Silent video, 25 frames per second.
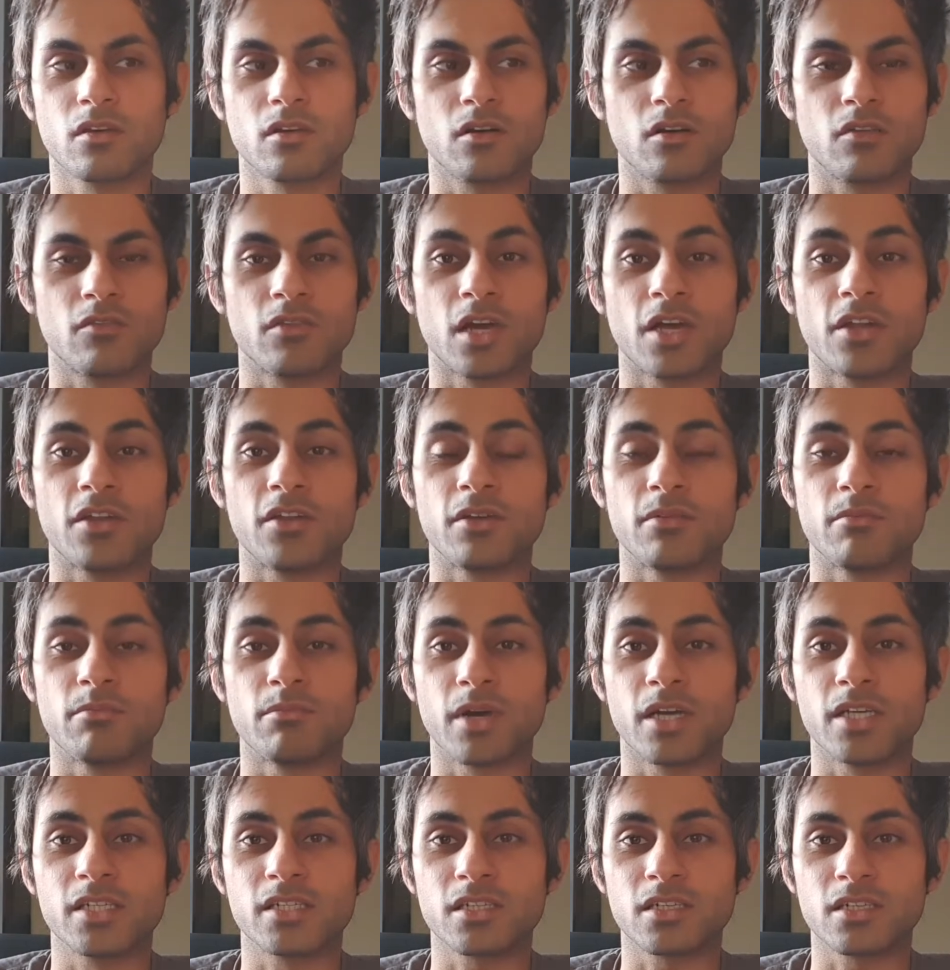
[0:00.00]
London
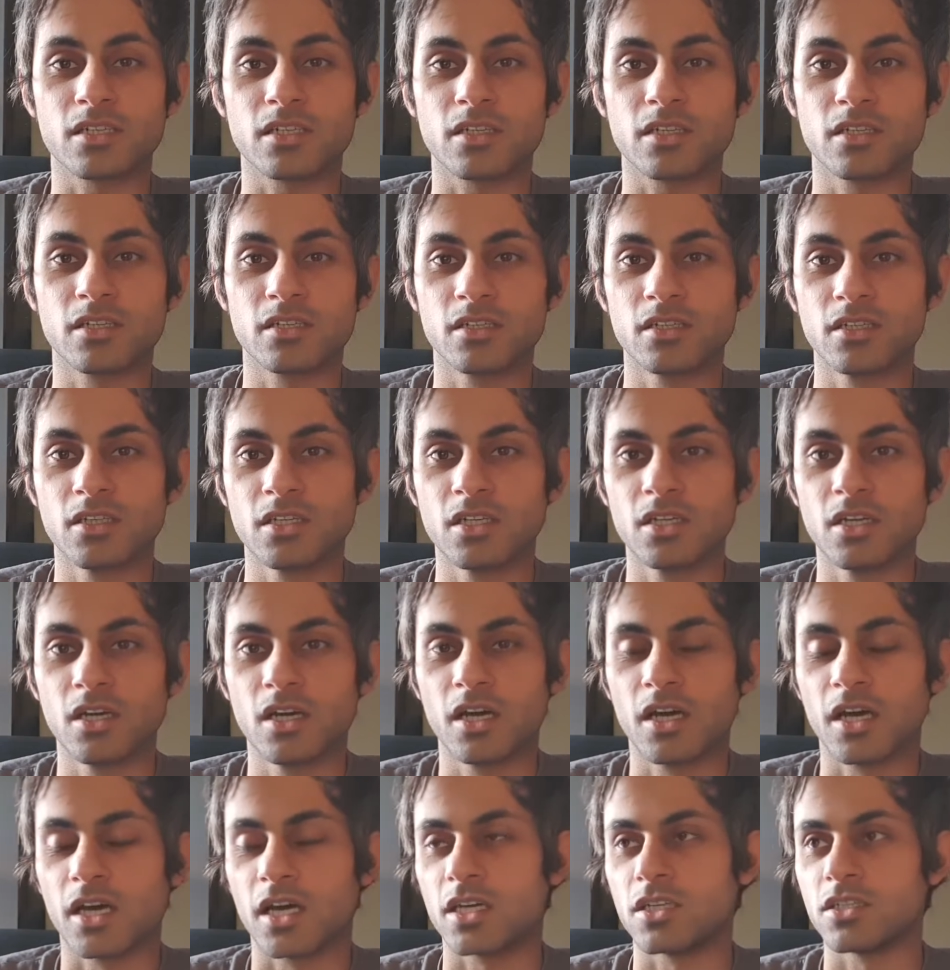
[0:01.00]
basically,
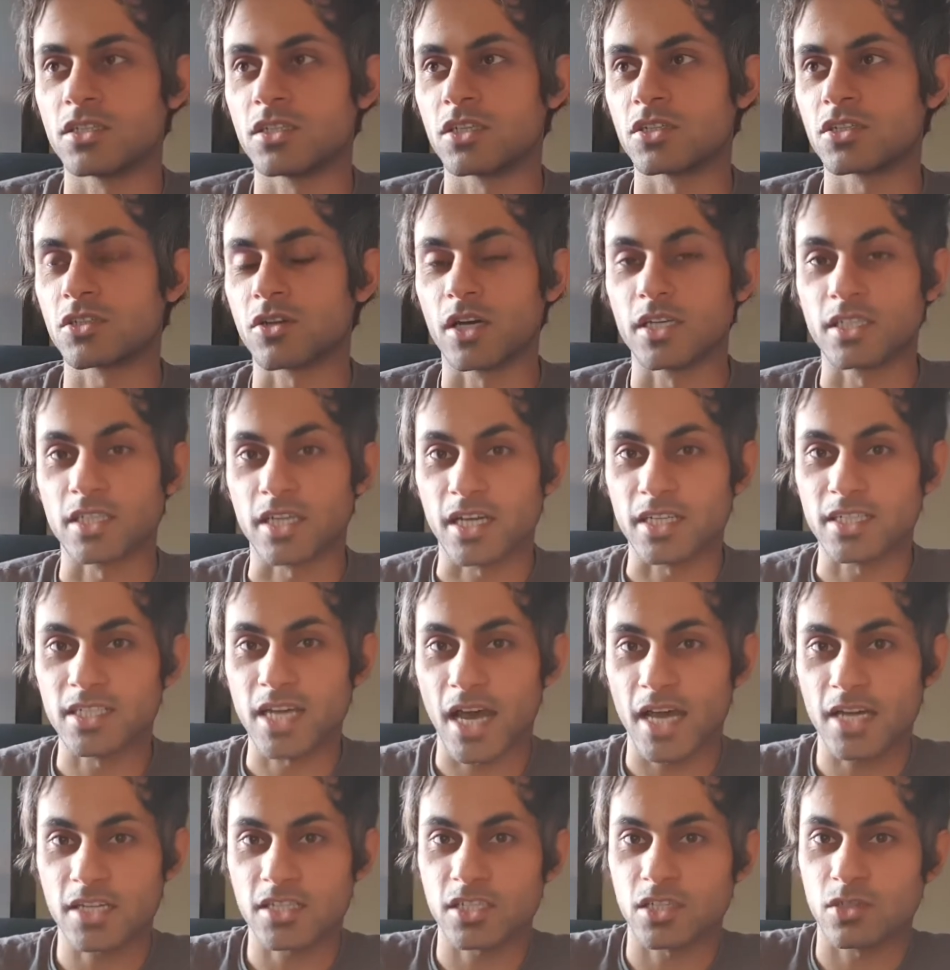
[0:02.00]
and so I had to get a
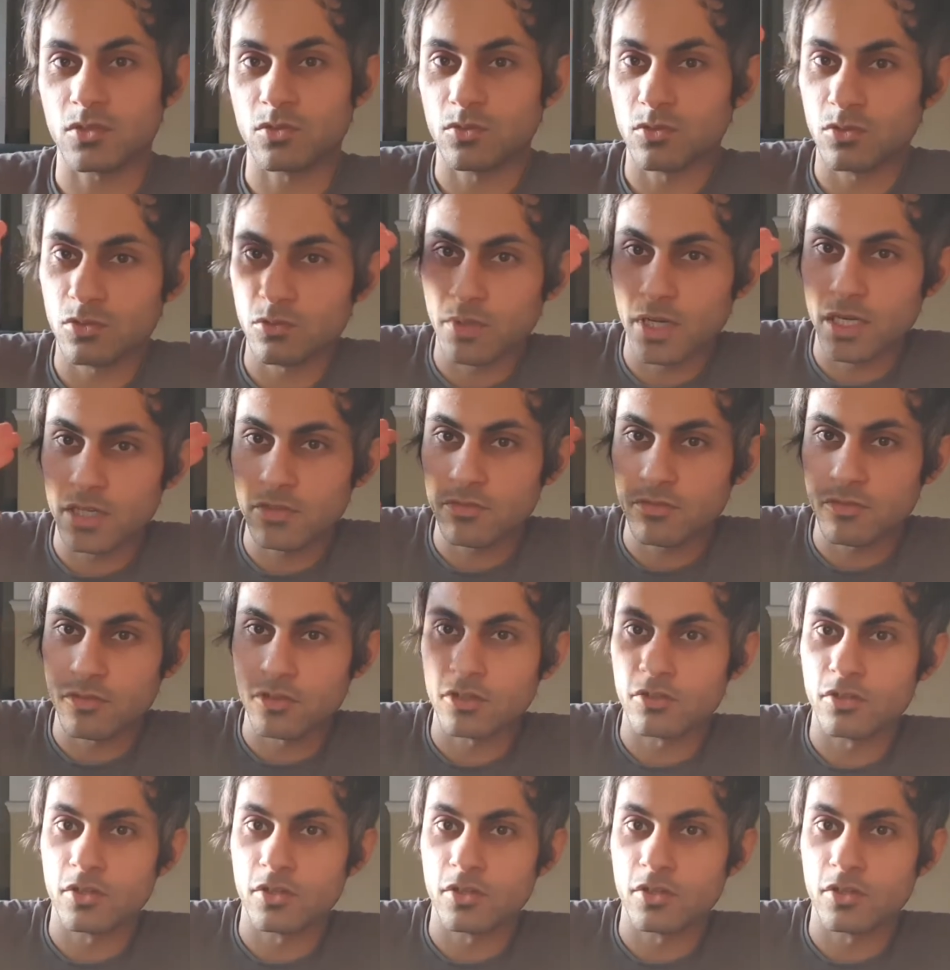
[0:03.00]
taxi all the way through.